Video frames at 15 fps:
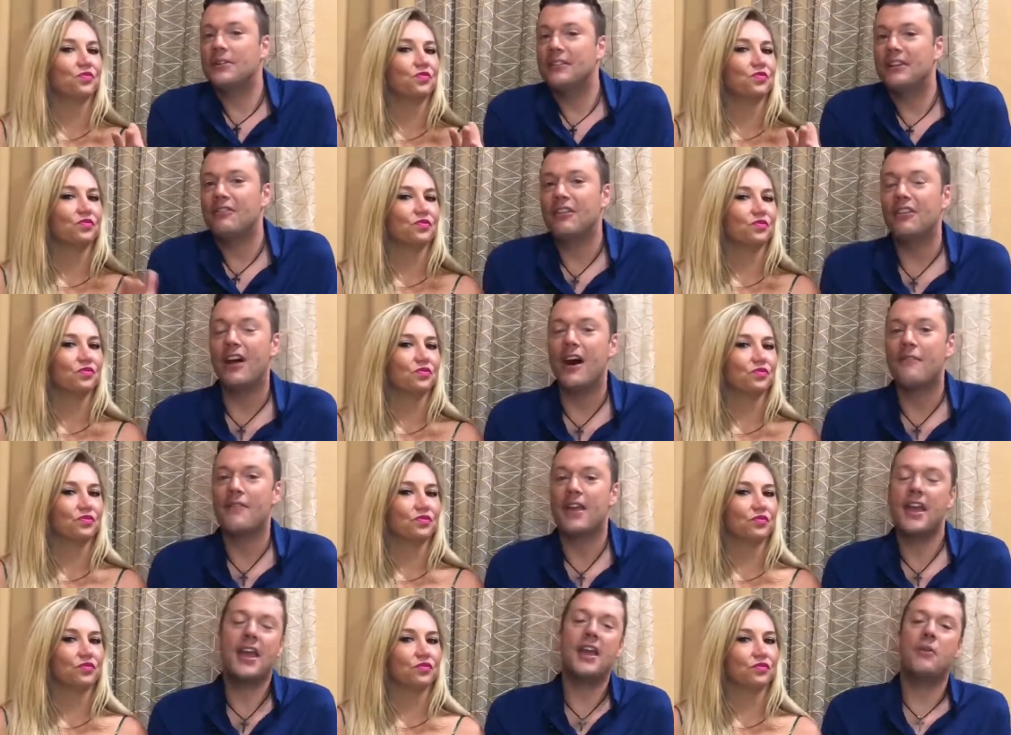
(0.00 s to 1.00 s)
Speaker 1: going to live our
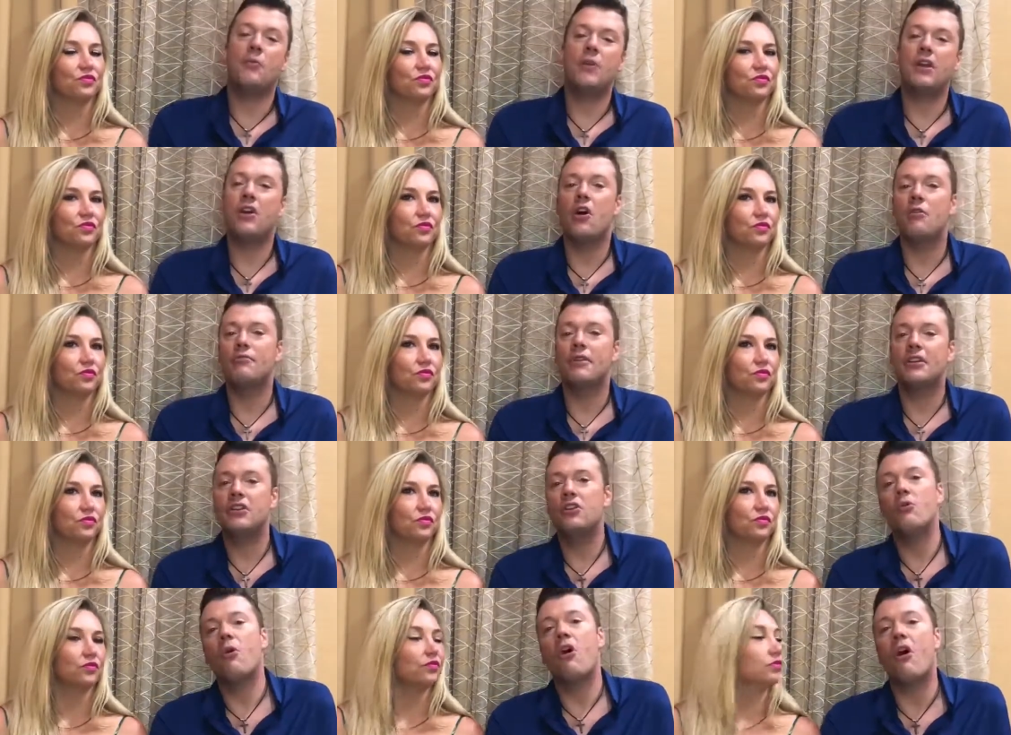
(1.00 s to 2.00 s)
life. And we hope
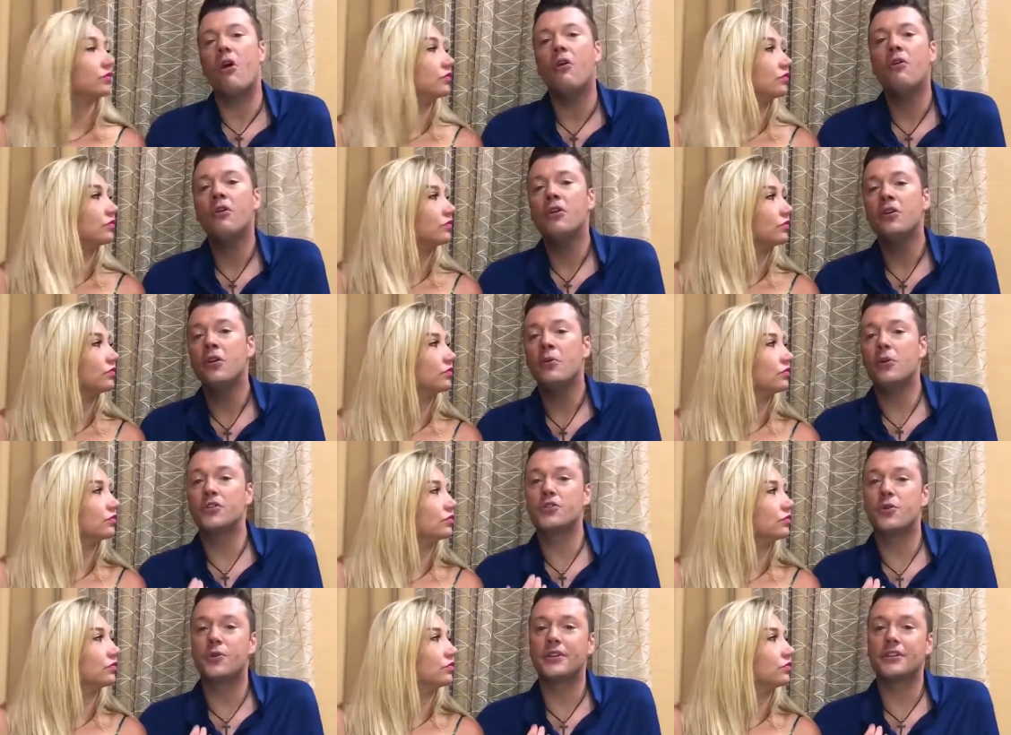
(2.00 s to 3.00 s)
that you all
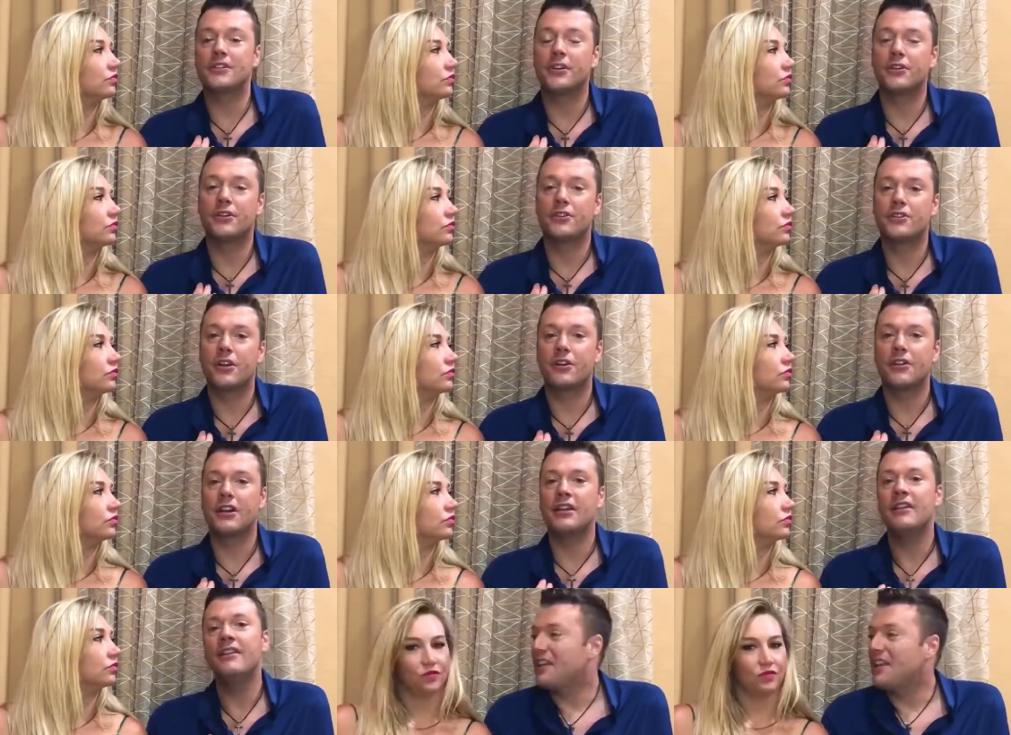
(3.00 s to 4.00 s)
will join us on our
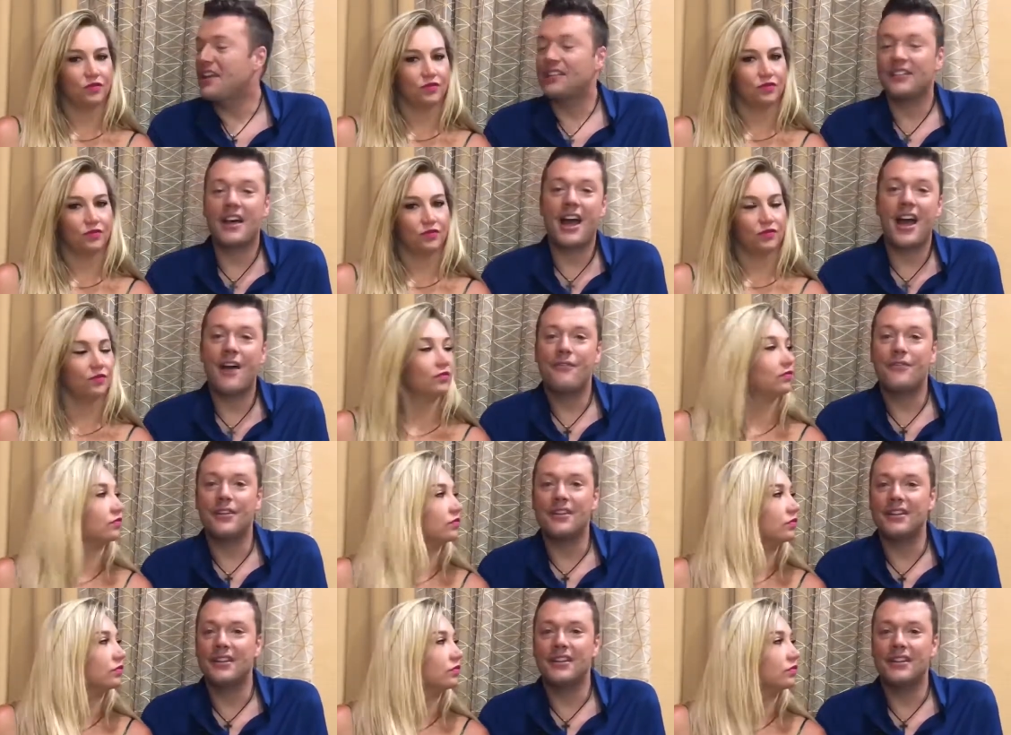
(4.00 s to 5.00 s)
journey and laugh
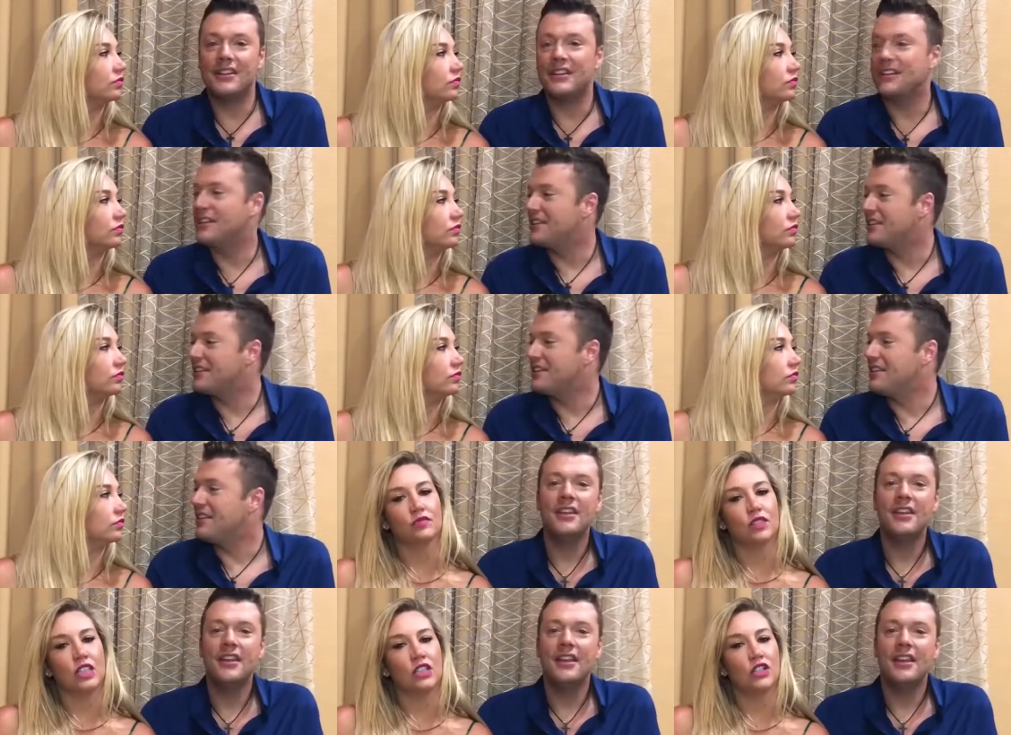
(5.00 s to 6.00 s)
and
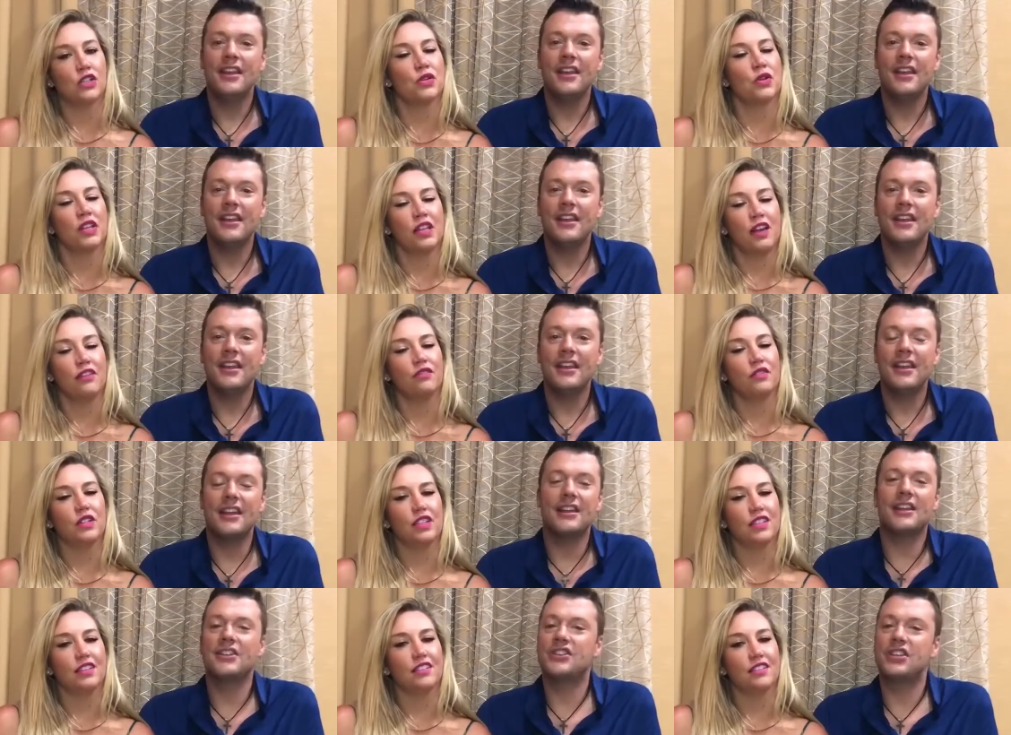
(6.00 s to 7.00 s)
and,
Speaker 2: and enjoy life
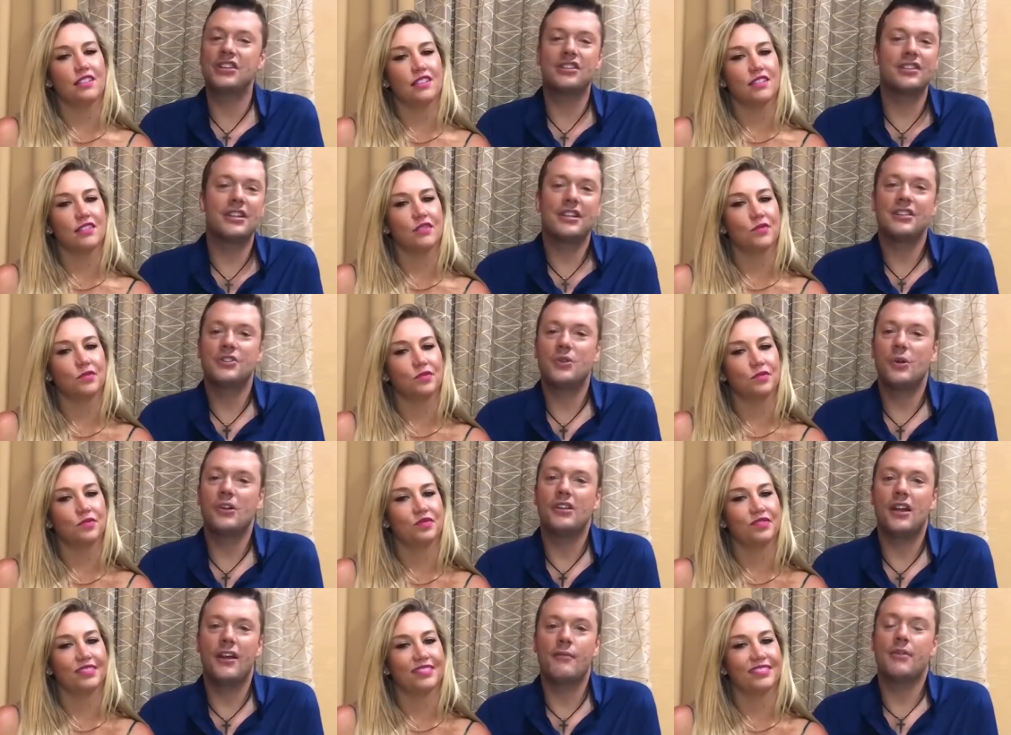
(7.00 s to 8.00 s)
Speaker 1: and just
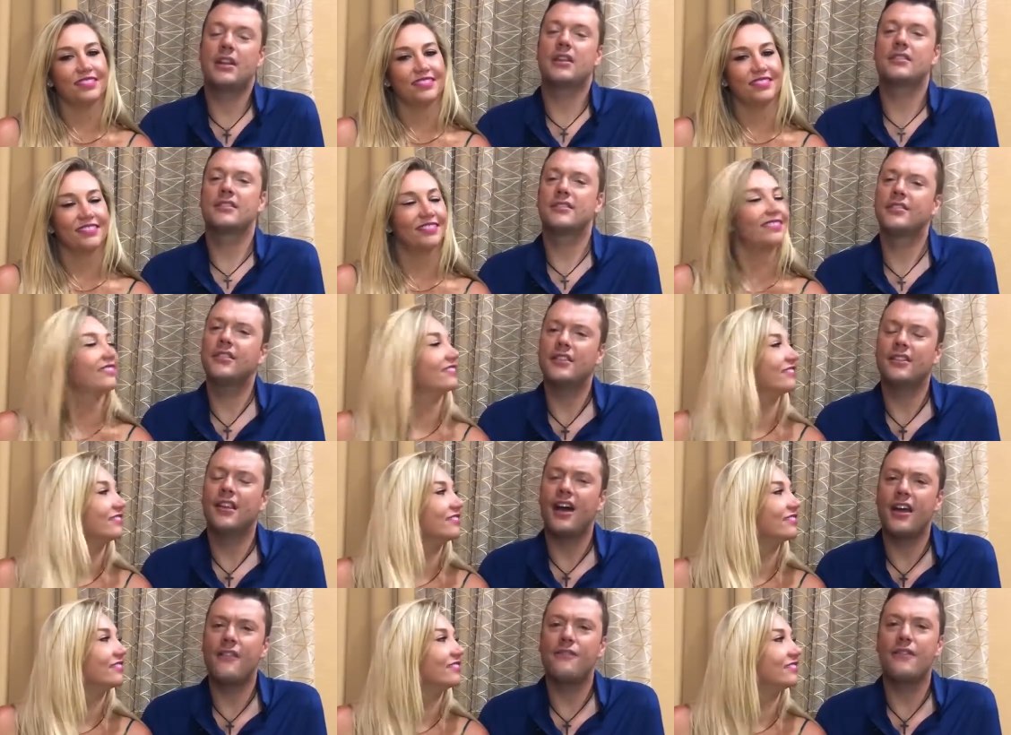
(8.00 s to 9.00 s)
enjoy life because
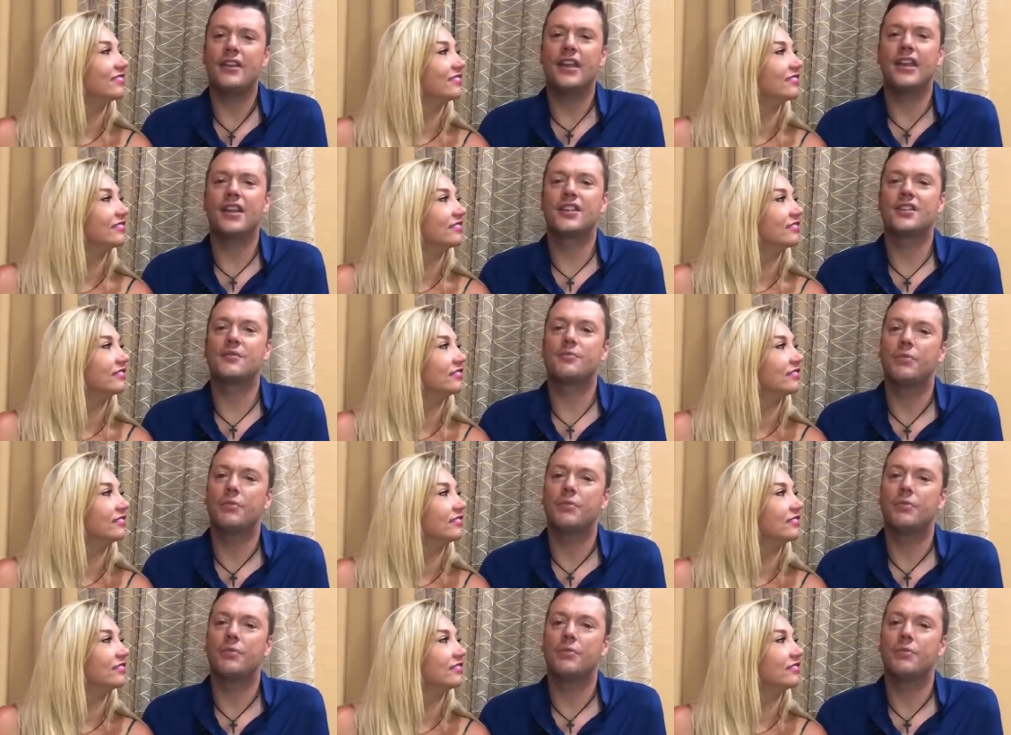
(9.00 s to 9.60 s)
life is